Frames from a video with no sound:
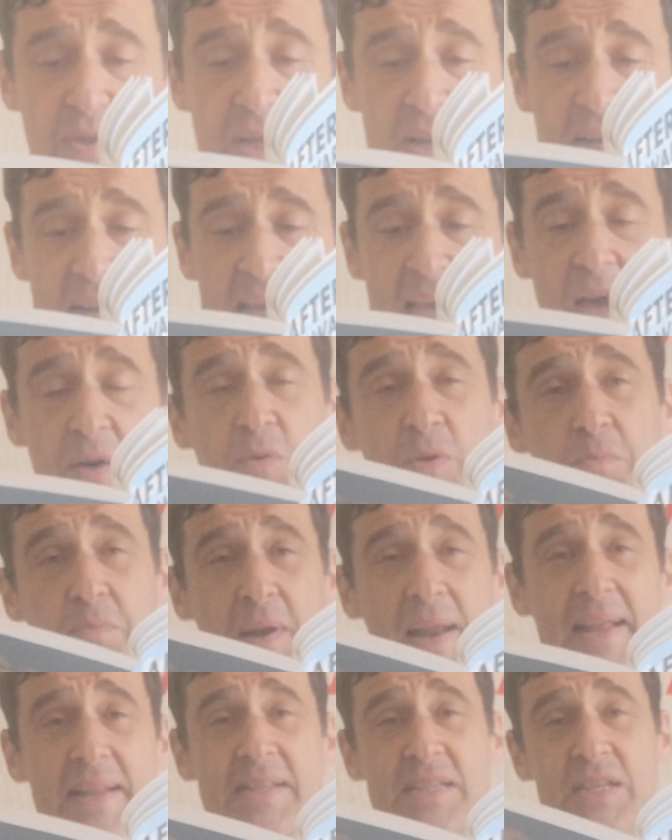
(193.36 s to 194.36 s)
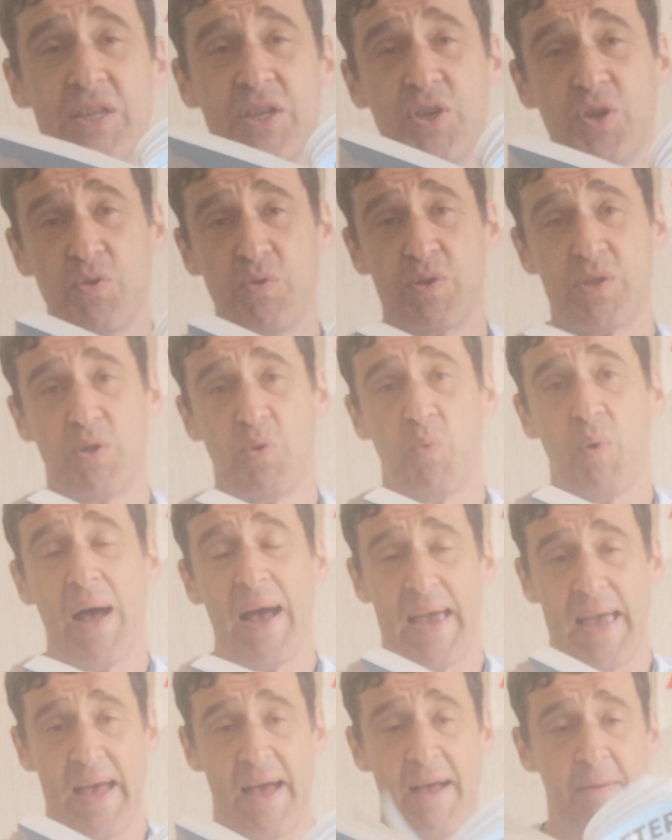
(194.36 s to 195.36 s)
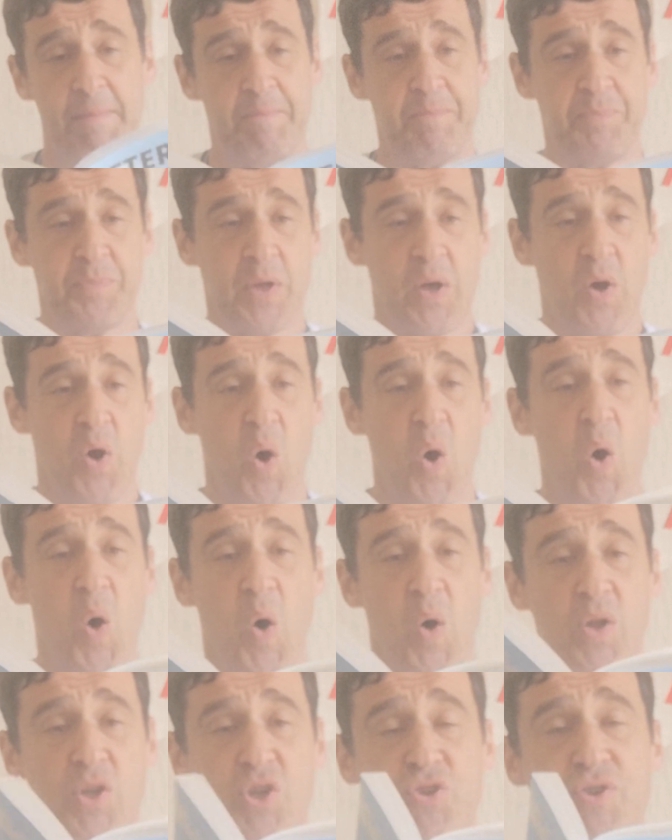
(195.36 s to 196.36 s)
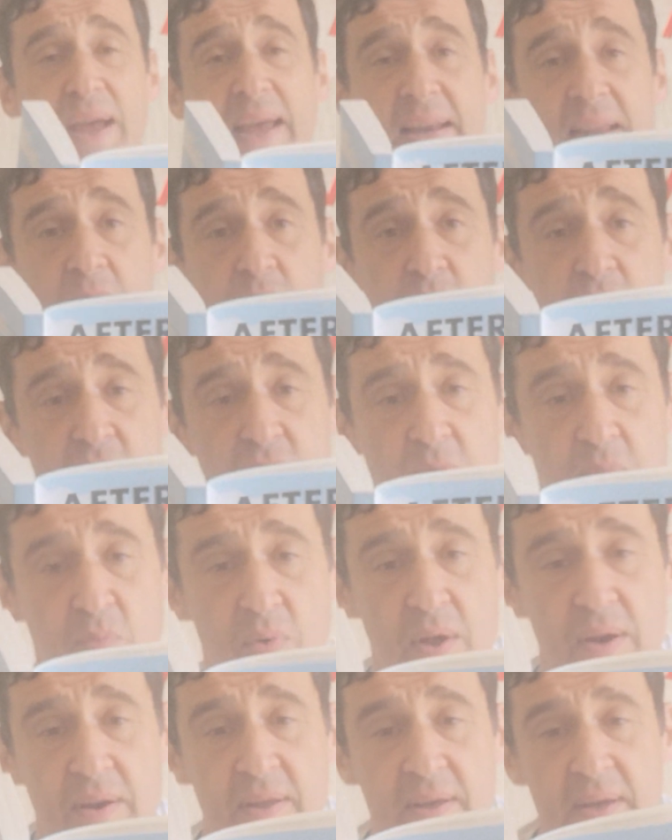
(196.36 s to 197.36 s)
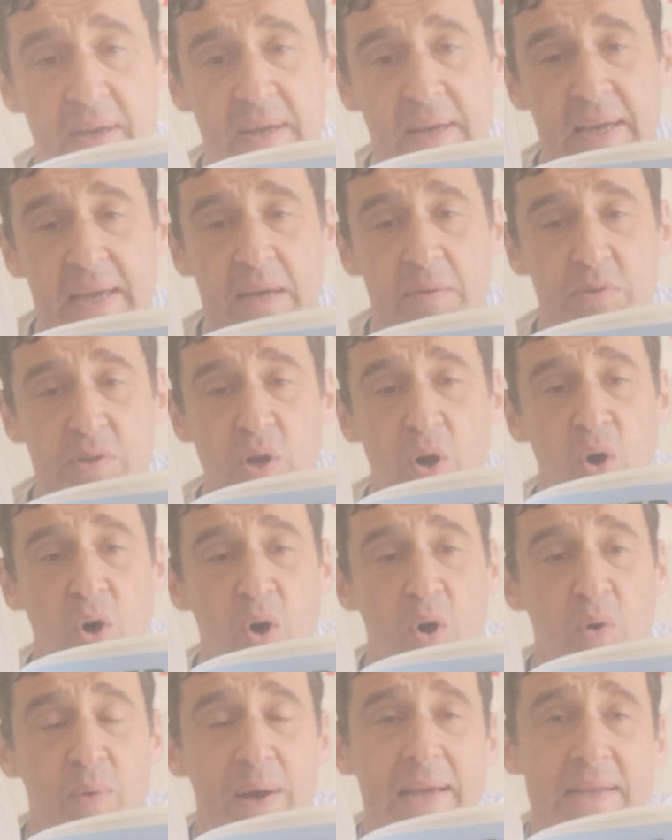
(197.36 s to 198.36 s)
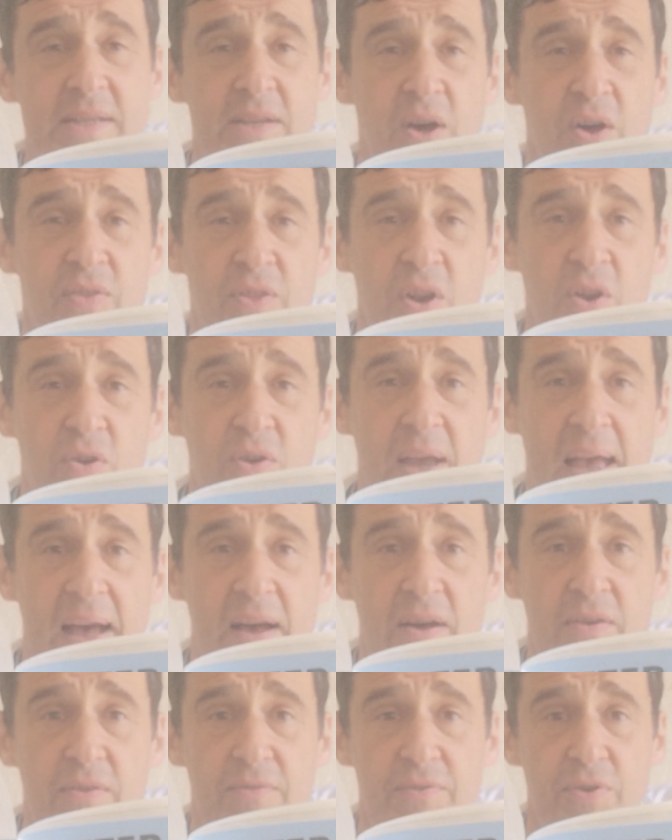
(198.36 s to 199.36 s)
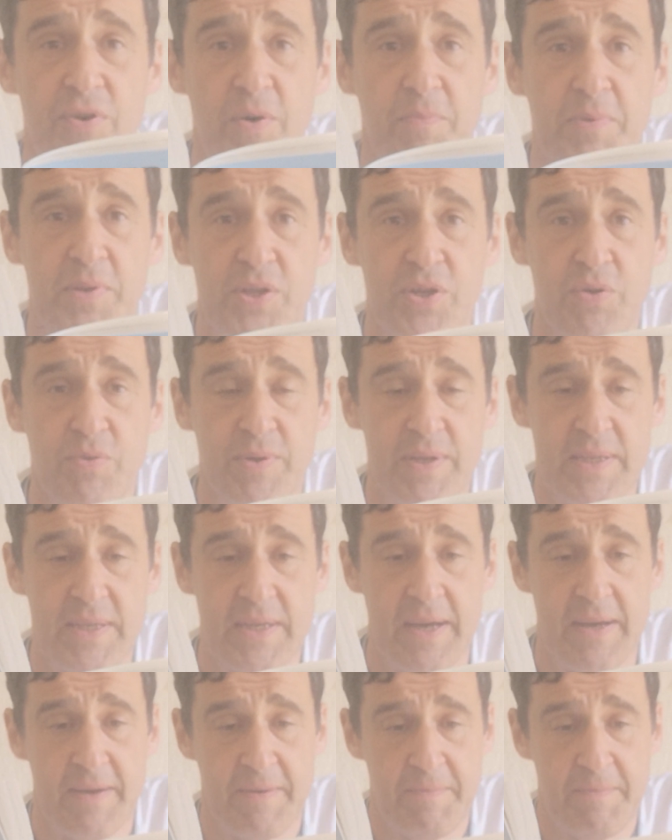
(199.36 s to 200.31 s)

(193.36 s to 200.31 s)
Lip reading: that Leo would plan to use the wire or trade it with someone. He was always on the lookout for an opportunity.